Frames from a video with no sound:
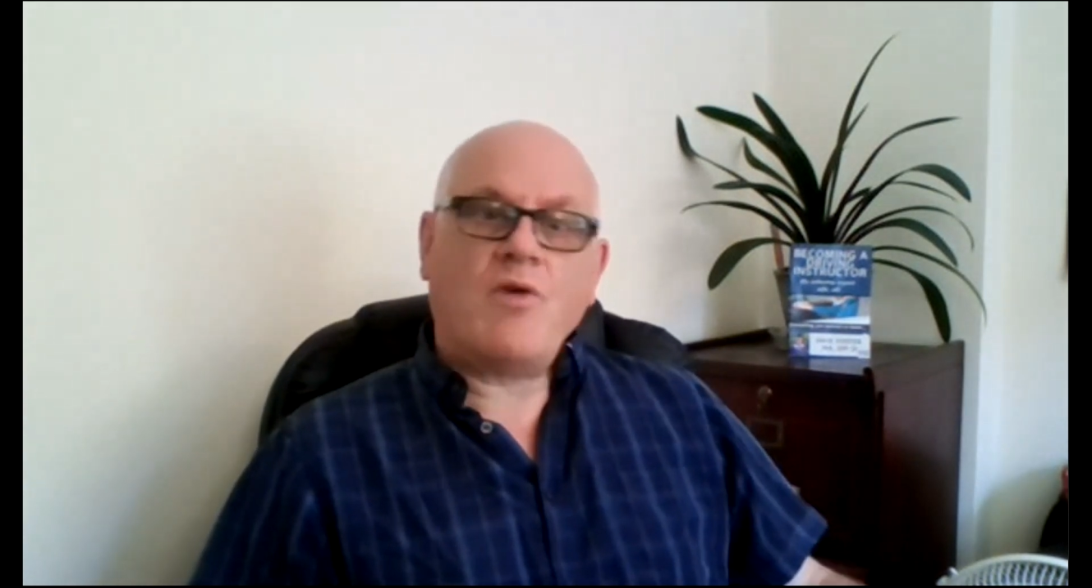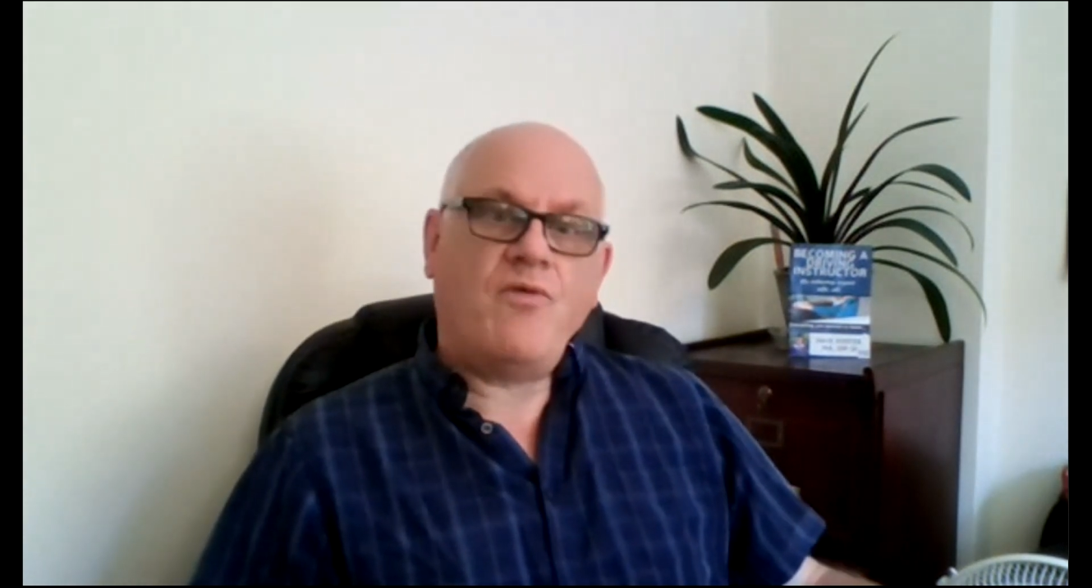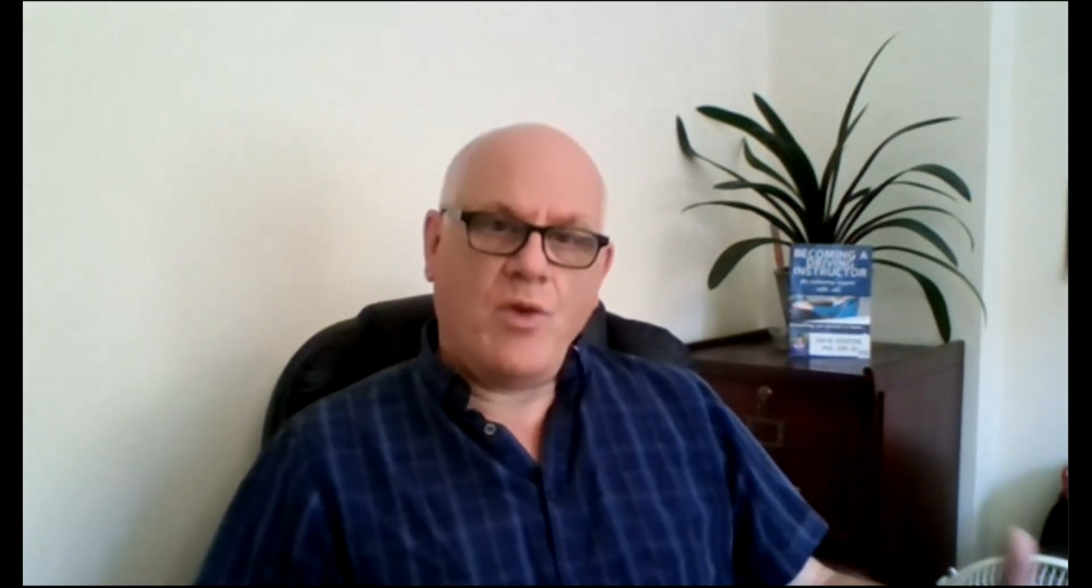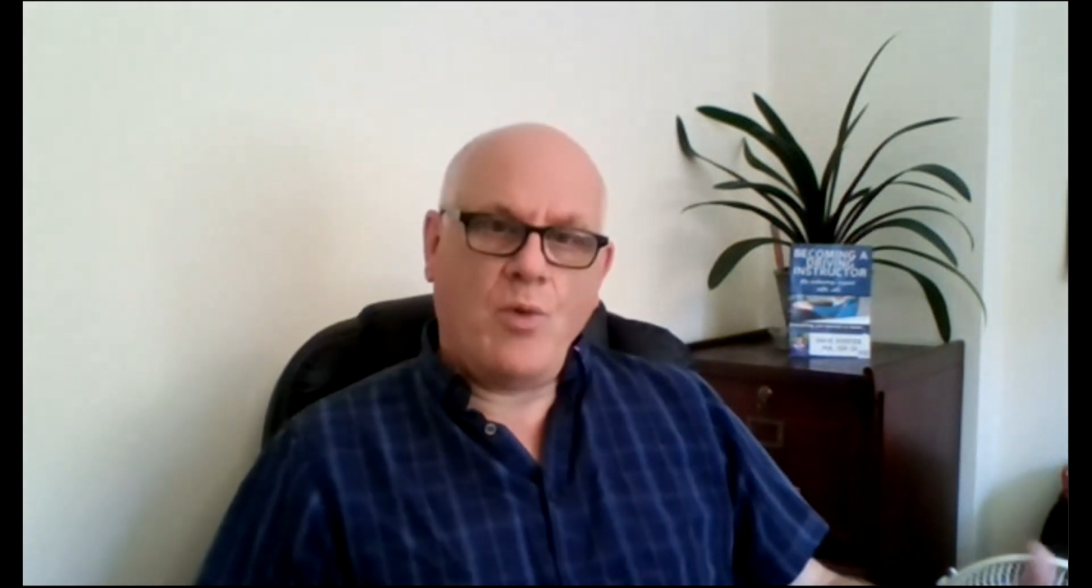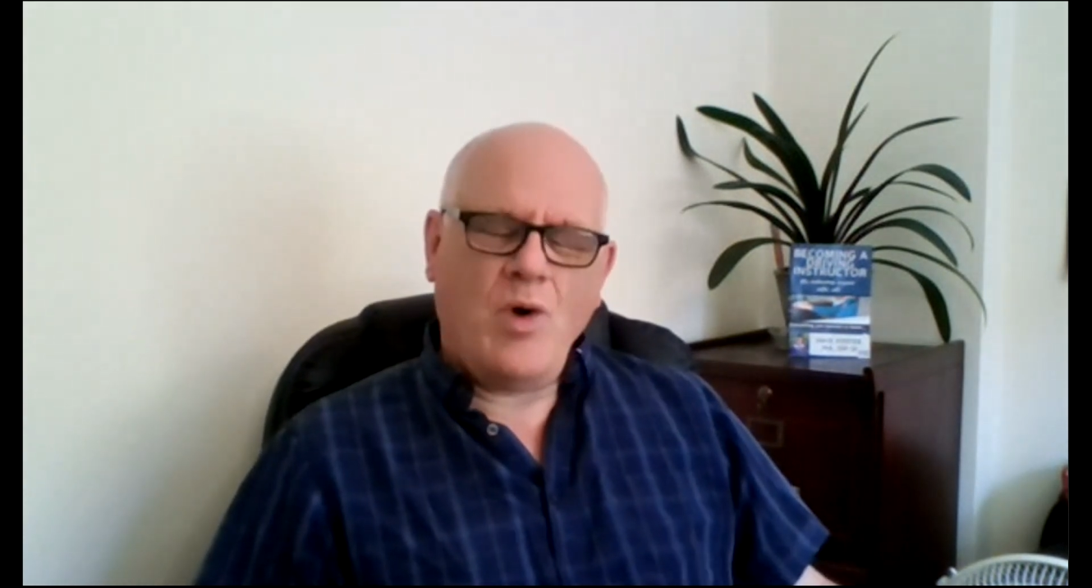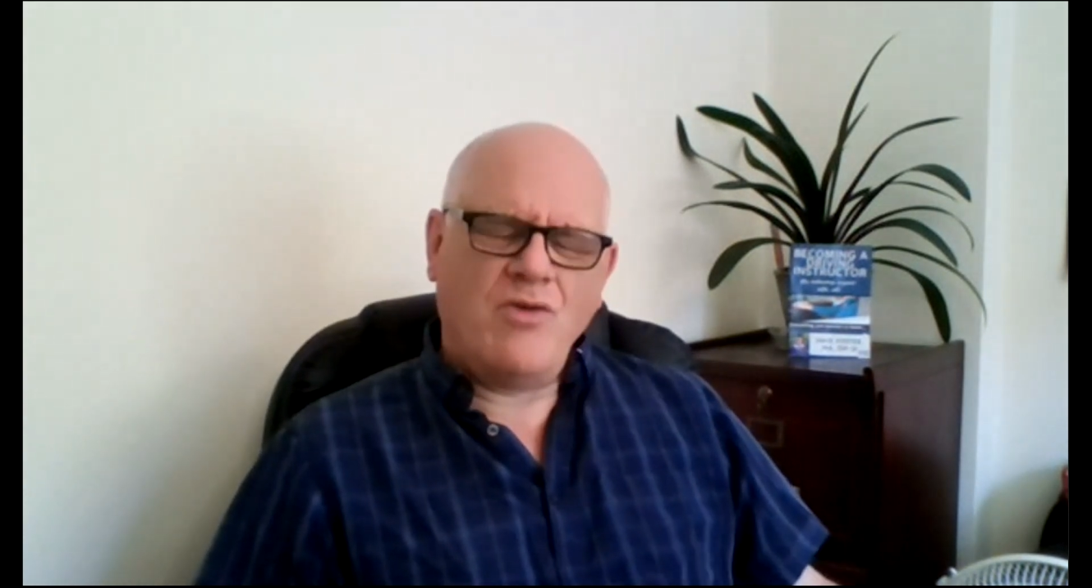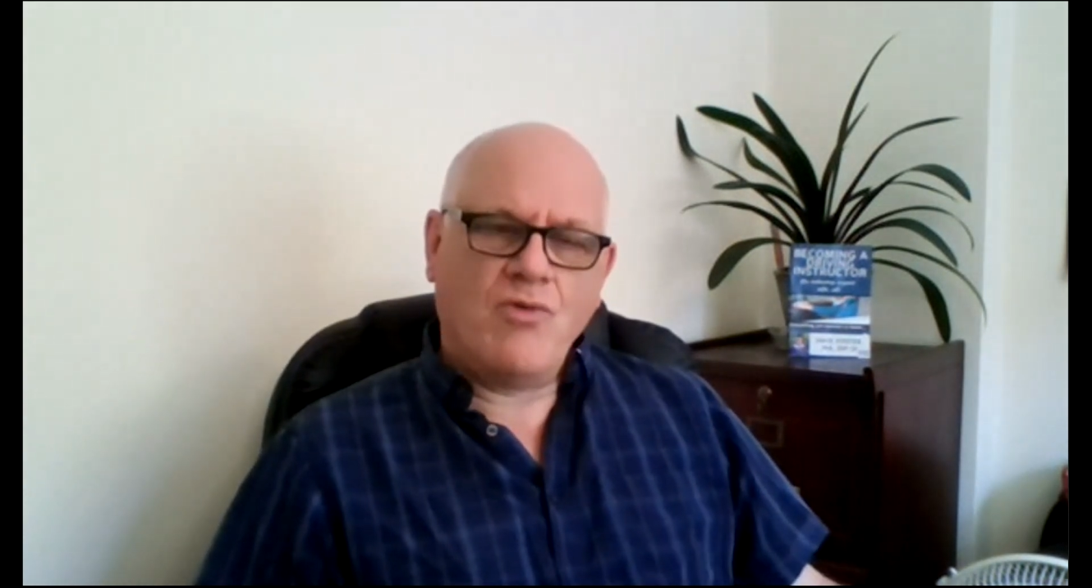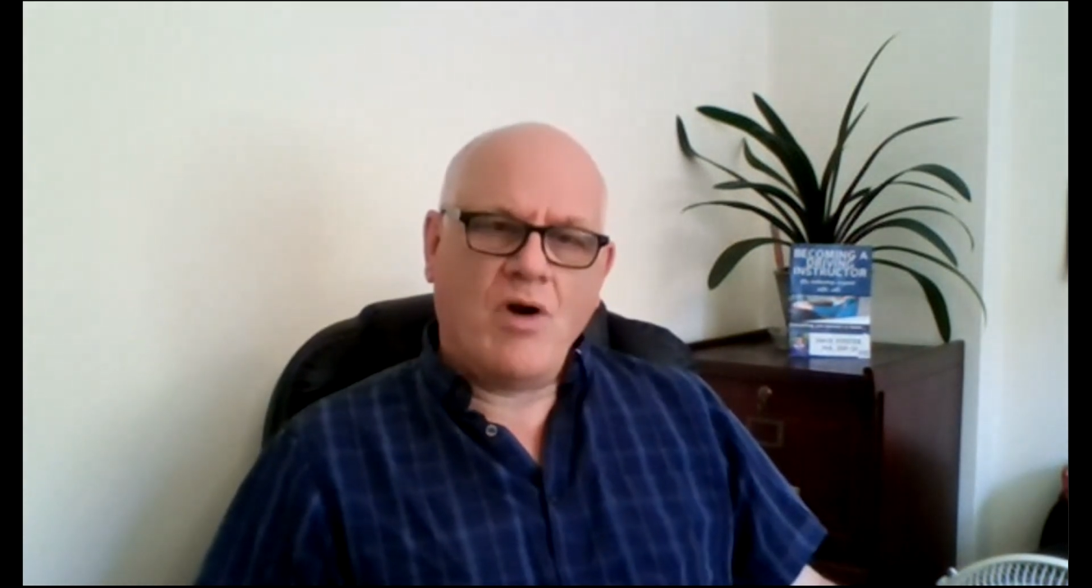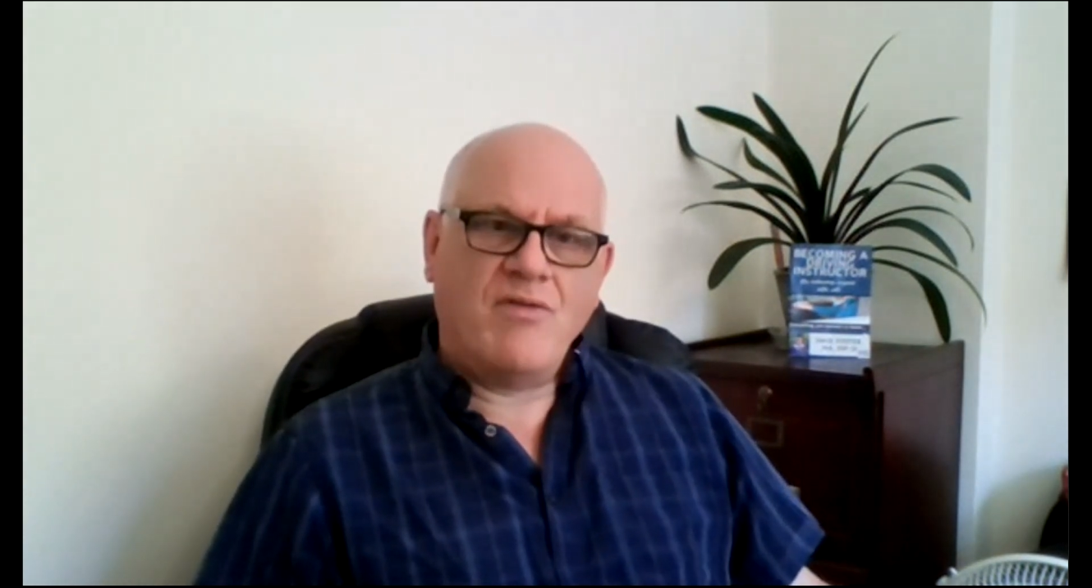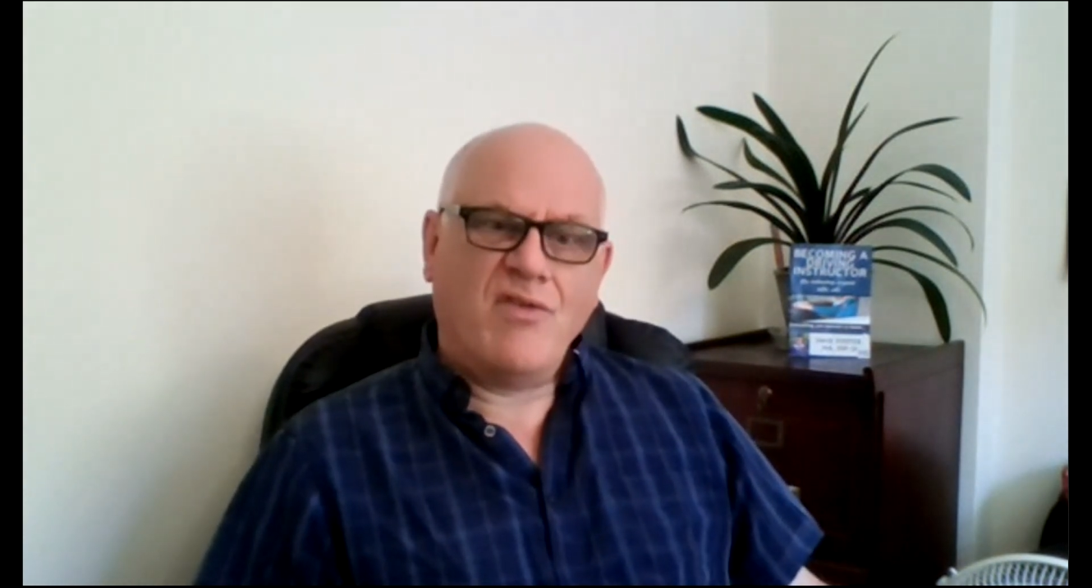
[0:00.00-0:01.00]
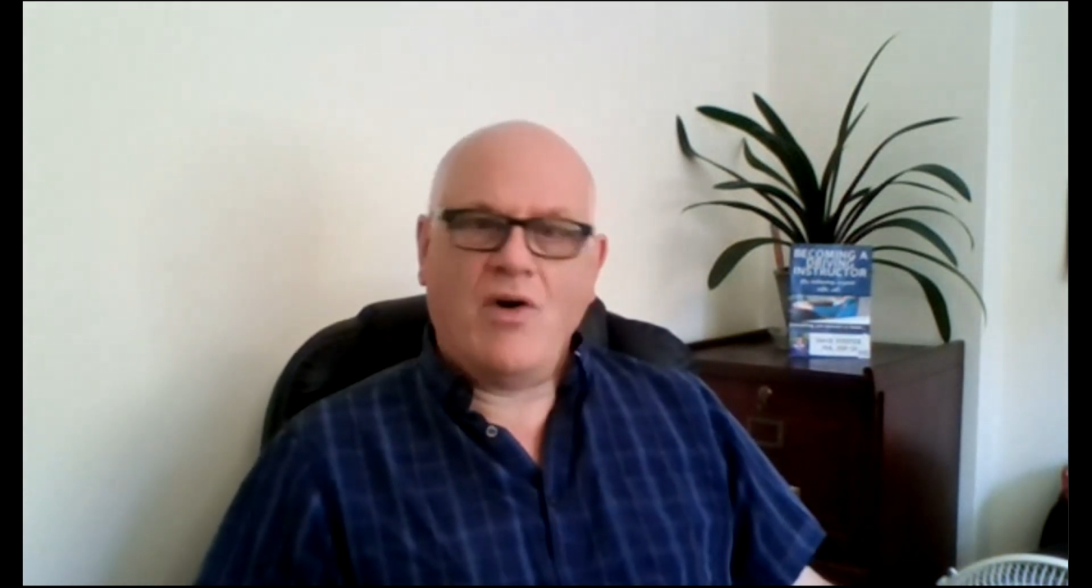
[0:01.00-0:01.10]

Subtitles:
for the 1 driver